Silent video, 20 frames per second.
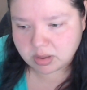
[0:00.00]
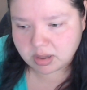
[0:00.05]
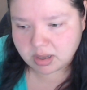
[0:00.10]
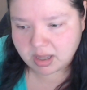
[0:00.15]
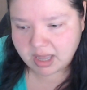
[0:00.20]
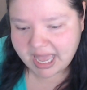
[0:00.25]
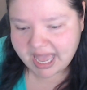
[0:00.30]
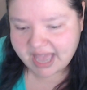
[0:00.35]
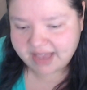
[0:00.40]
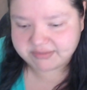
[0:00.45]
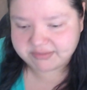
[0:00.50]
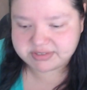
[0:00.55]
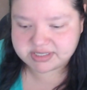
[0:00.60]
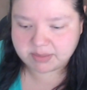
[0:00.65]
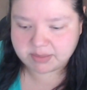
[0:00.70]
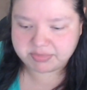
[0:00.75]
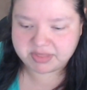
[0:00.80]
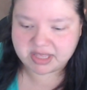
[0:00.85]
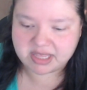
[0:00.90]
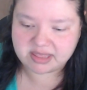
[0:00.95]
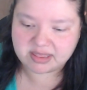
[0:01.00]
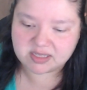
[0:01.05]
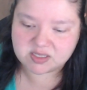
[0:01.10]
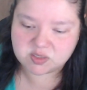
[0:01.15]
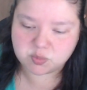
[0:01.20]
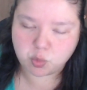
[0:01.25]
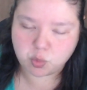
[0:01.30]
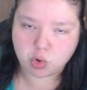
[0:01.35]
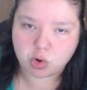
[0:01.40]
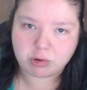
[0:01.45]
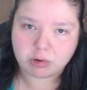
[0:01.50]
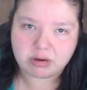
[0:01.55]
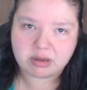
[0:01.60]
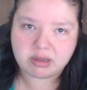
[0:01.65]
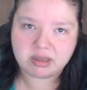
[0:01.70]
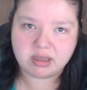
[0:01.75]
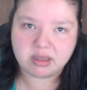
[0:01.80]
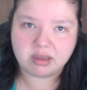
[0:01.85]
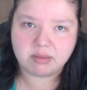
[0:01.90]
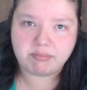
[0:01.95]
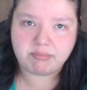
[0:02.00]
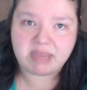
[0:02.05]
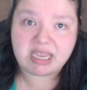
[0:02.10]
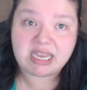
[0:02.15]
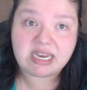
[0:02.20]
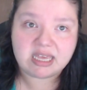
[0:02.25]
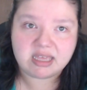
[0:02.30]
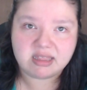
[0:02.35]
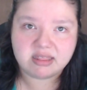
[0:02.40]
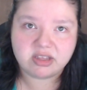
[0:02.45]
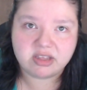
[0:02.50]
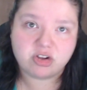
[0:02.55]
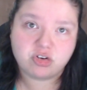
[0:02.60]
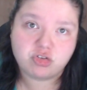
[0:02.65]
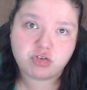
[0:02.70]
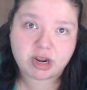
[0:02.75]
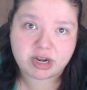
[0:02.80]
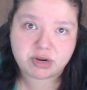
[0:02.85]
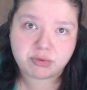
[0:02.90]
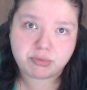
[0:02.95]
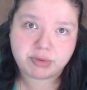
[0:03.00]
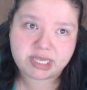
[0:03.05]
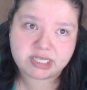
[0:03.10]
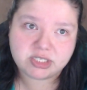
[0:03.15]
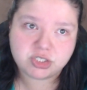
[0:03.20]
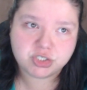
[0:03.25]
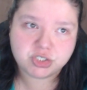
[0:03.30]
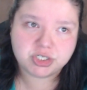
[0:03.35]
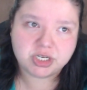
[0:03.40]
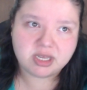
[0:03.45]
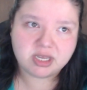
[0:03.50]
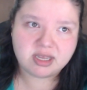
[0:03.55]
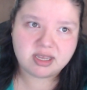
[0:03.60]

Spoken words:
have something that's more immediate that you're trying to reach,